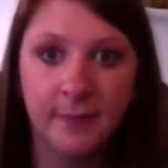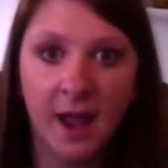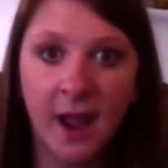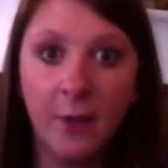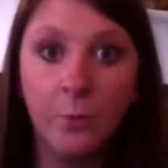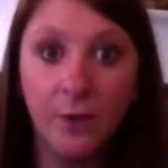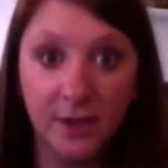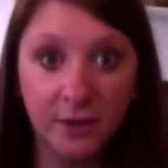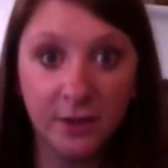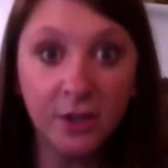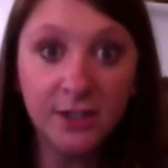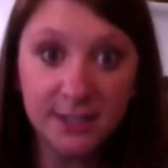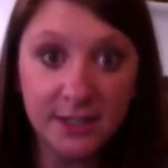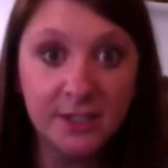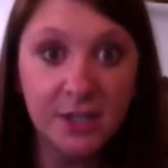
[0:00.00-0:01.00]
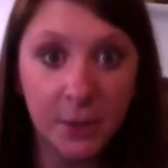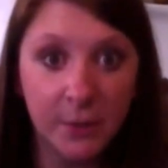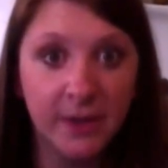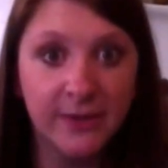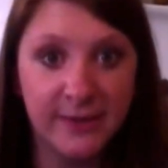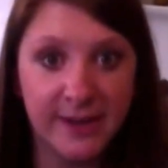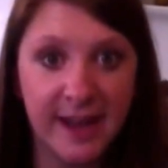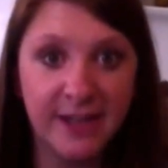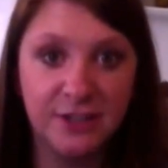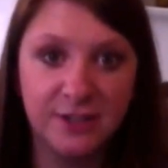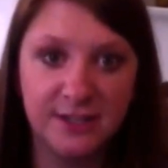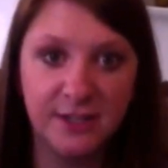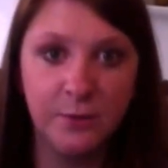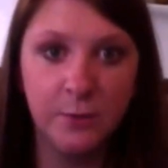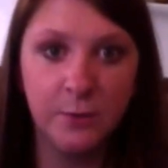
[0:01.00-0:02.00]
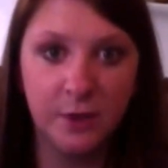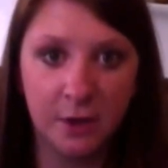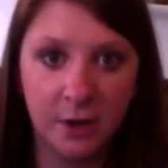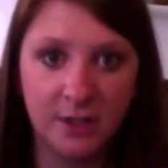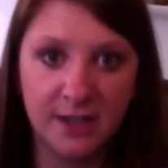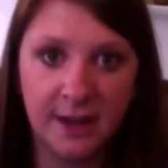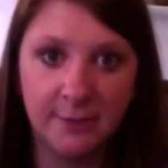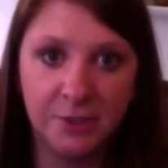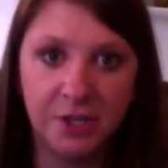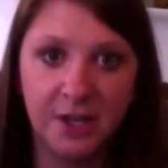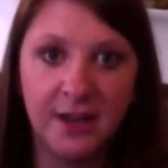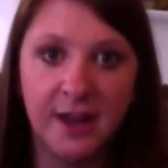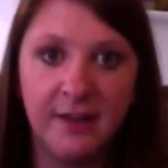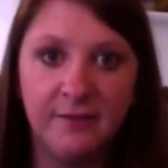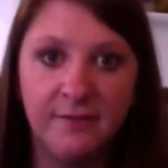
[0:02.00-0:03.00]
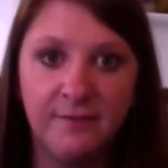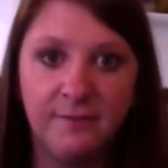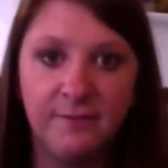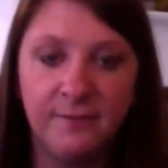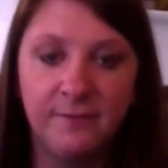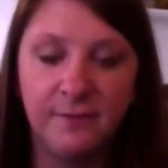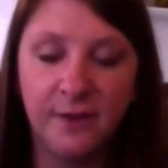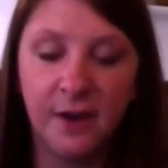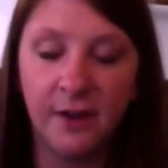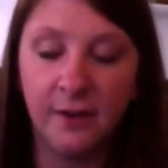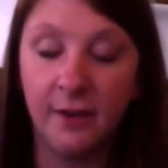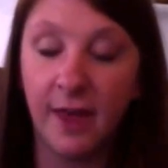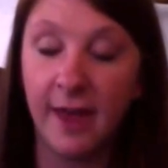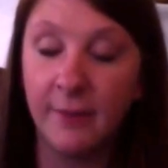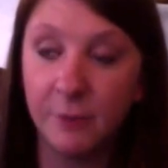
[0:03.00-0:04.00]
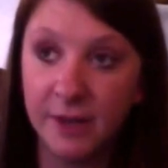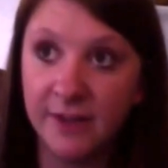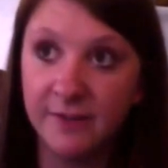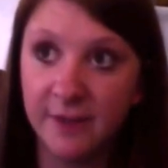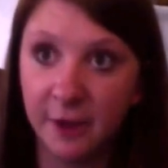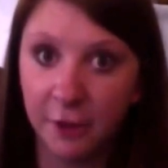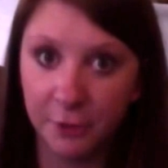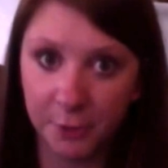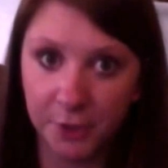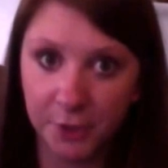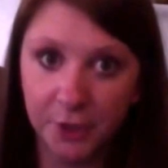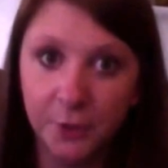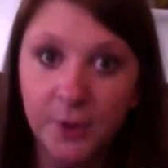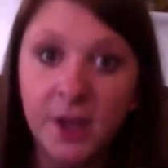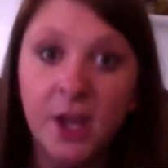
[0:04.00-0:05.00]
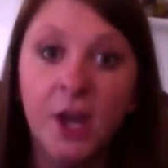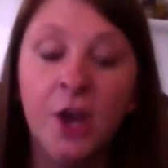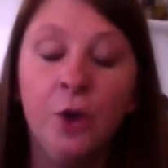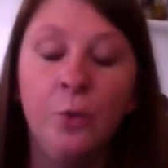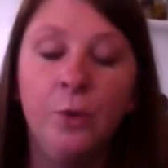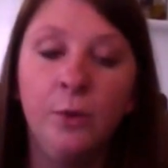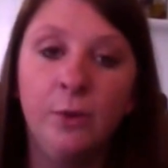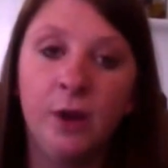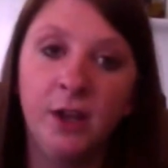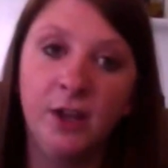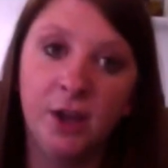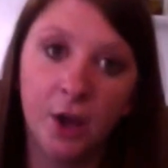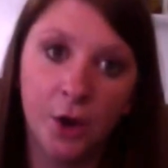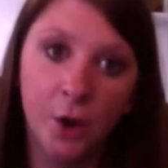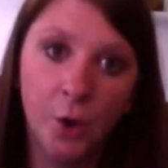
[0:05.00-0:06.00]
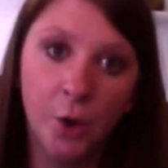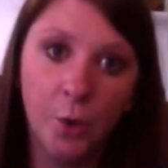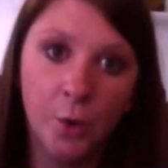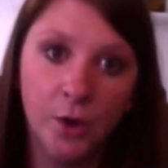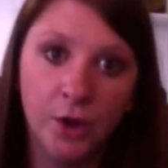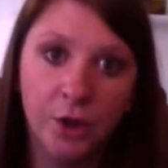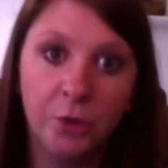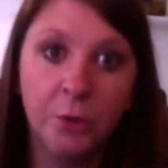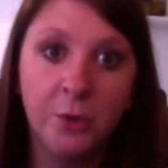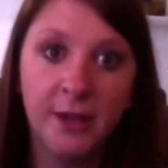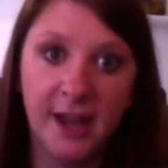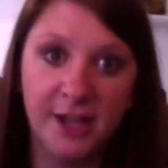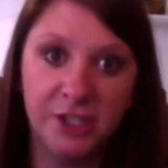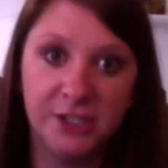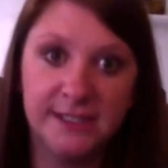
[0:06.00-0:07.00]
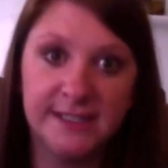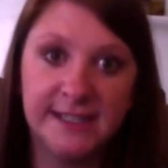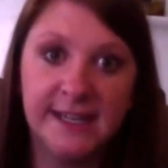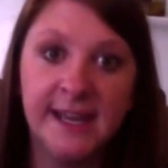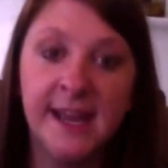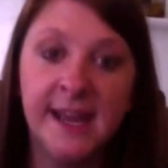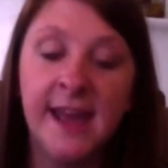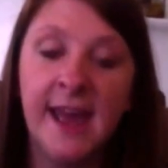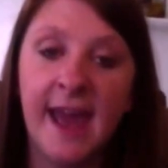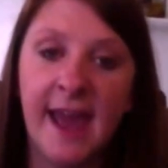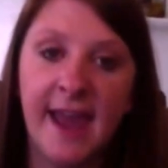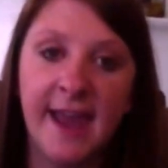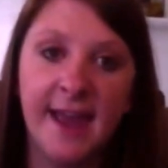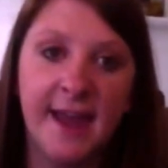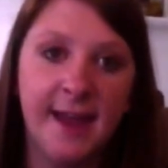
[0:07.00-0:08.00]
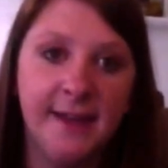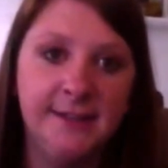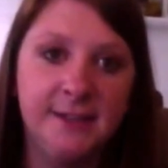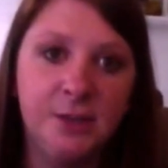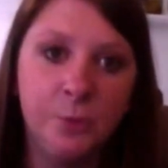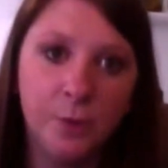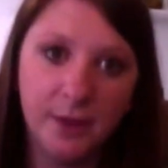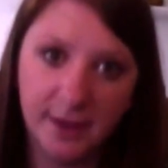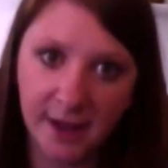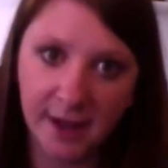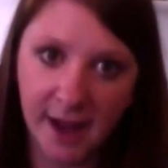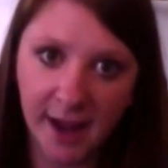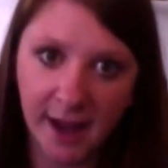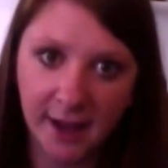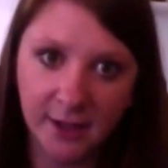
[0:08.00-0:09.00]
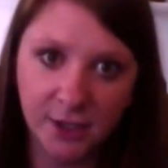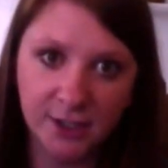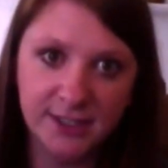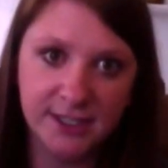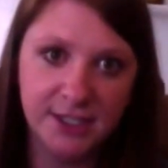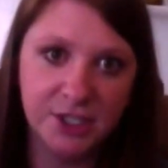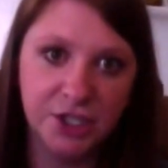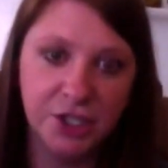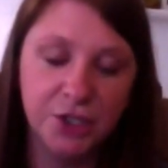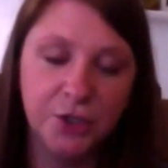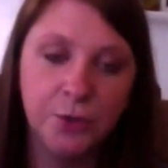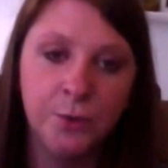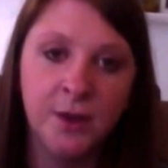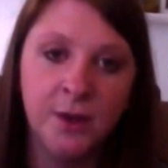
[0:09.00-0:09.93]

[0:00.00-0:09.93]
we had looked into going with an agency when our adoption when it fell through. We were going to go through an agency, and the one that I had looked into,